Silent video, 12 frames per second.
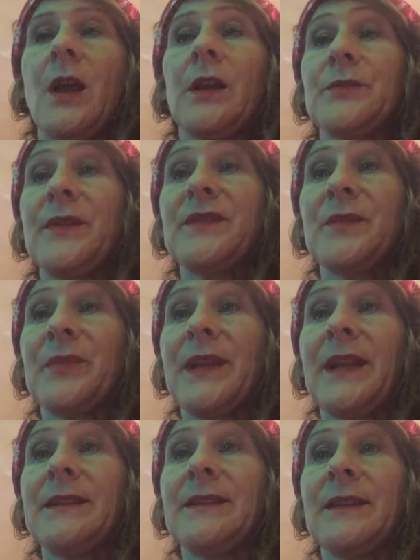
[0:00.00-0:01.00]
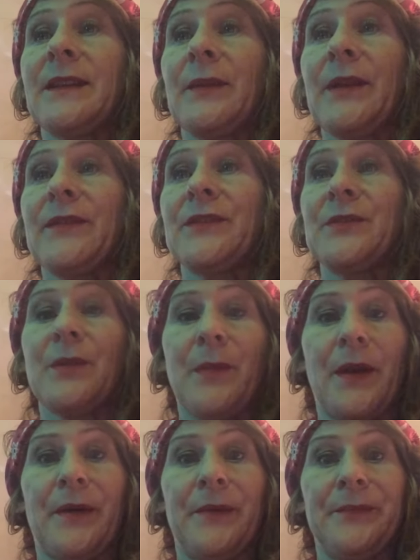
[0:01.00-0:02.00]
Because we have some planting that we have to do
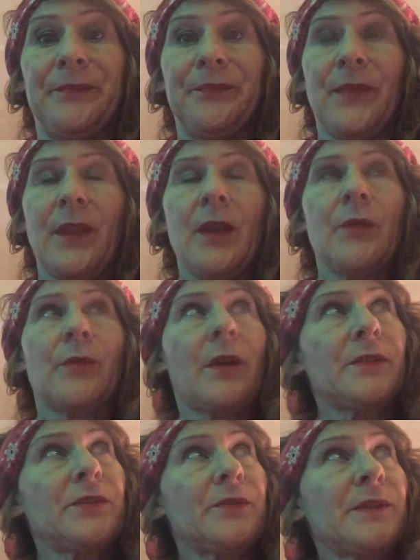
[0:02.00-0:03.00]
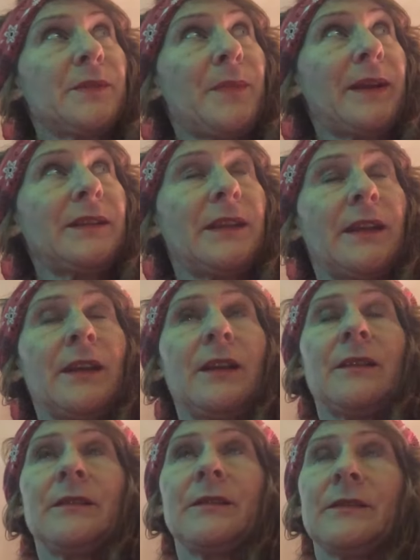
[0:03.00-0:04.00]
tomorrow. We're also expecting,
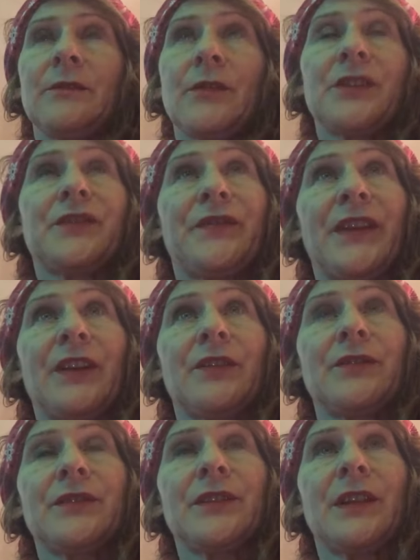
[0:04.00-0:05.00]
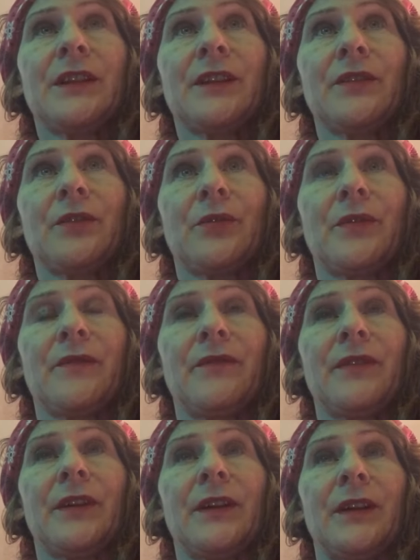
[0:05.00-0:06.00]
cross your fingers, another load
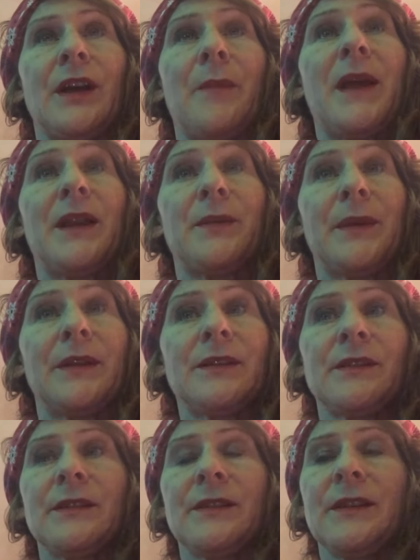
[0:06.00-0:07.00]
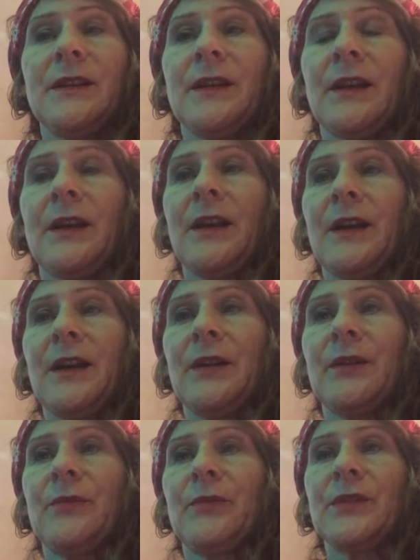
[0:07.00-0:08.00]
of uh, amendment,
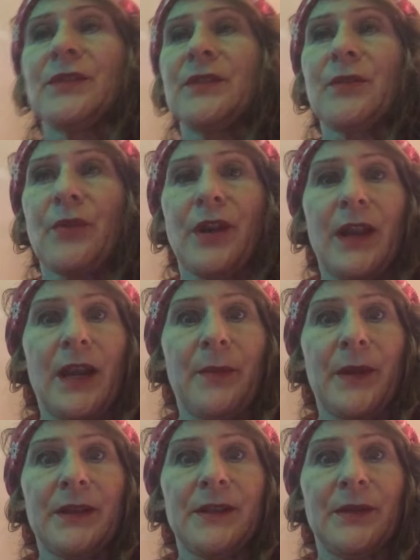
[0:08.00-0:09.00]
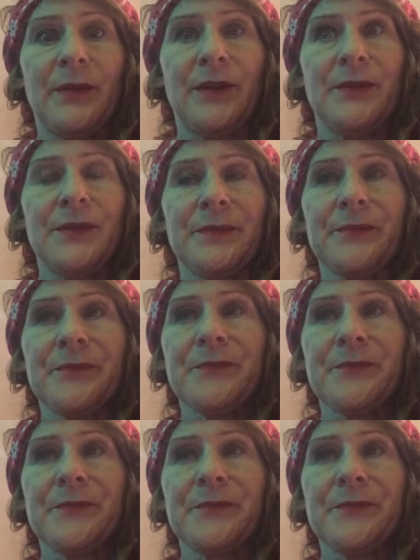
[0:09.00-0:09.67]
uh, which is the organic mix that we use.